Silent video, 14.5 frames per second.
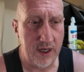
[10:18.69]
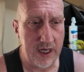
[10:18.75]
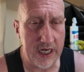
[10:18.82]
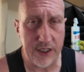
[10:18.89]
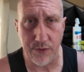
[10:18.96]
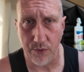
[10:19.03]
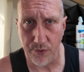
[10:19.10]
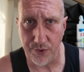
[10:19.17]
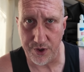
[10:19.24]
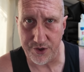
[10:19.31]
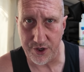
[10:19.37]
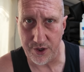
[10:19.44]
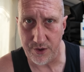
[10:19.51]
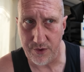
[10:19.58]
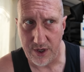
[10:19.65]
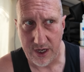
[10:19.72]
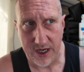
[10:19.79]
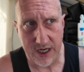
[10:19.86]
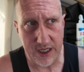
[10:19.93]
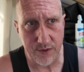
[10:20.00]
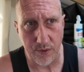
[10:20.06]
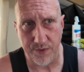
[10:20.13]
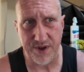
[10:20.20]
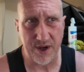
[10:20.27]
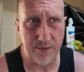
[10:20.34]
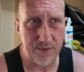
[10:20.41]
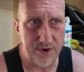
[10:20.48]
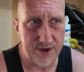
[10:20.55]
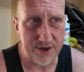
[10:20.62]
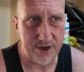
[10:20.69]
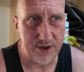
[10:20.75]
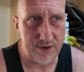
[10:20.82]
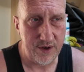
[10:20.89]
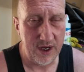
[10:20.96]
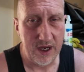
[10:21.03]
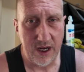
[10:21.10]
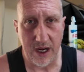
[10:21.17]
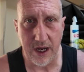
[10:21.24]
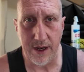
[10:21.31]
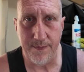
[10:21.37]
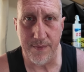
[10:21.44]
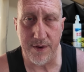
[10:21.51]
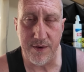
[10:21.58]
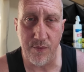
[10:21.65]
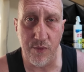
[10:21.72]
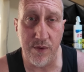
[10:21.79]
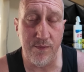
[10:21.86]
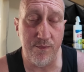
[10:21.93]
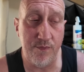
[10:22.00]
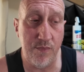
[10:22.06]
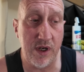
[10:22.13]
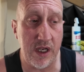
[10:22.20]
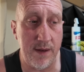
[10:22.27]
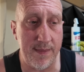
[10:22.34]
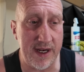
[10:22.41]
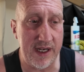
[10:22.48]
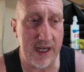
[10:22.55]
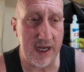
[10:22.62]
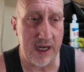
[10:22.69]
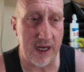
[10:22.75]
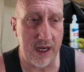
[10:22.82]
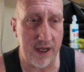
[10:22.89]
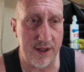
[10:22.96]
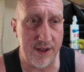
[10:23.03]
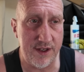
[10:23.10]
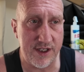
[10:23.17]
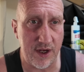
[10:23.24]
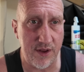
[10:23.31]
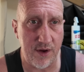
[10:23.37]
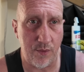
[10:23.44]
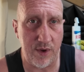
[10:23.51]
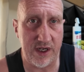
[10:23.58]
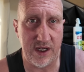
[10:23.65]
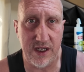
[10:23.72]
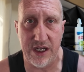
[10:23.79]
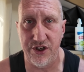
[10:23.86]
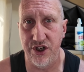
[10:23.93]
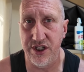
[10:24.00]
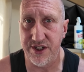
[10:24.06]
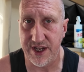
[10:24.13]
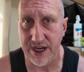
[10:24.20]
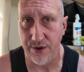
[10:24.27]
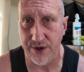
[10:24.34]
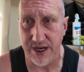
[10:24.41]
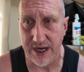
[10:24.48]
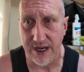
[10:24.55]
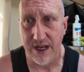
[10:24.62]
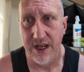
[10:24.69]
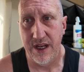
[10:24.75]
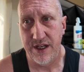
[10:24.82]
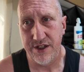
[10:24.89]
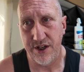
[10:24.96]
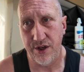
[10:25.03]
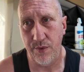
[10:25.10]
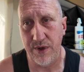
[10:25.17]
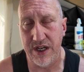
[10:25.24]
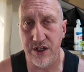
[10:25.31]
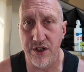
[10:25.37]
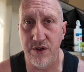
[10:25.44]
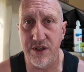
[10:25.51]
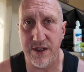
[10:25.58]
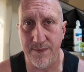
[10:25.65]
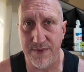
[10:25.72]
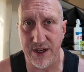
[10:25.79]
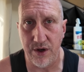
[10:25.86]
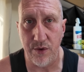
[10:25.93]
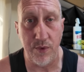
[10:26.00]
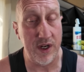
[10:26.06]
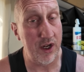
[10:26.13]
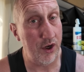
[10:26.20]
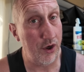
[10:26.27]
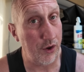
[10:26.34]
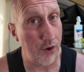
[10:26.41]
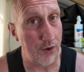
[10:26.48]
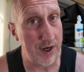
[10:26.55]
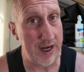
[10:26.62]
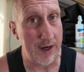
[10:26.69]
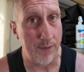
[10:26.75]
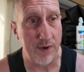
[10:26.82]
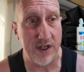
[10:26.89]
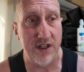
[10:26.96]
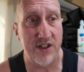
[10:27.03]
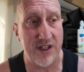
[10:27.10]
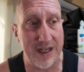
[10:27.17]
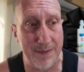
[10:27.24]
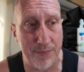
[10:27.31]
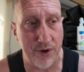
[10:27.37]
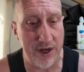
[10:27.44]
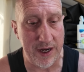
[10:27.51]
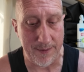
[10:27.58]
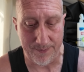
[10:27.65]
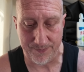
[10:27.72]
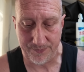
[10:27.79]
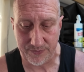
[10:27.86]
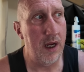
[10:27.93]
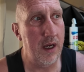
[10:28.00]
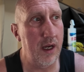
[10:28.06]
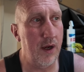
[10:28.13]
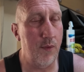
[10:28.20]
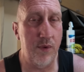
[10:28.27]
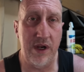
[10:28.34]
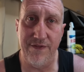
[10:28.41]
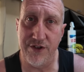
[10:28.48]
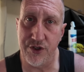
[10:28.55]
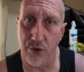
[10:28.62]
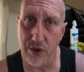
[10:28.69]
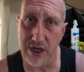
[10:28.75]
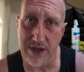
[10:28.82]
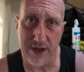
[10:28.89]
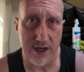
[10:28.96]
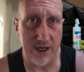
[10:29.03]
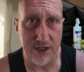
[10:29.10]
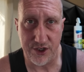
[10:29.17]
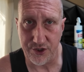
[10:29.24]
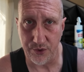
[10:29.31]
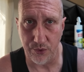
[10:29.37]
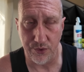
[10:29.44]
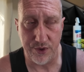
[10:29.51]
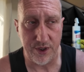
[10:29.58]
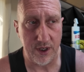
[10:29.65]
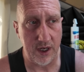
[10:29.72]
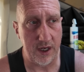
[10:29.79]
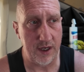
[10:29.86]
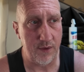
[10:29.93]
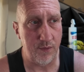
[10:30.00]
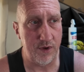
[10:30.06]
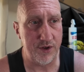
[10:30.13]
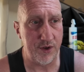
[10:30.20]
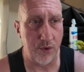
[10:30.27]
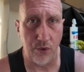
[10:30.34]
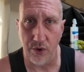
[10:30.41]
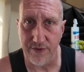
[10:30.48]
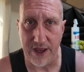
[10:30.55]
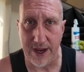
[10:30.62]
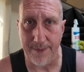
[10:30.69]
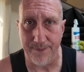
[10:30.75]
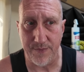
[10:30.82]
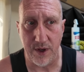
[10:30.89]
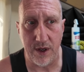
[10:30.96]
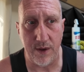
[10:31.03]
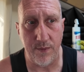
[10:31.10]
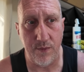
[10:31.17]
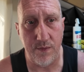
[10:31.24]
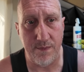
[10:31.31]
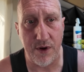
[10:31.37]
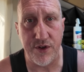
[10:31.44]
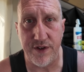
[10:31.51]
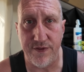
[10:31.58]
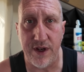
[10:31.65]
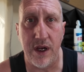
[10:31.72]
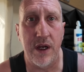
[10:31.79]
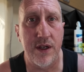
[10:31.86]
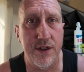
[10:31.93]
want to do, here's what we don't want to do, and we're going to make it so that we can actually stay on it, so that we can do something on it, we can cook on it, we can sleep on it. We'll have a toilet installed. We'll do all of that. Most of it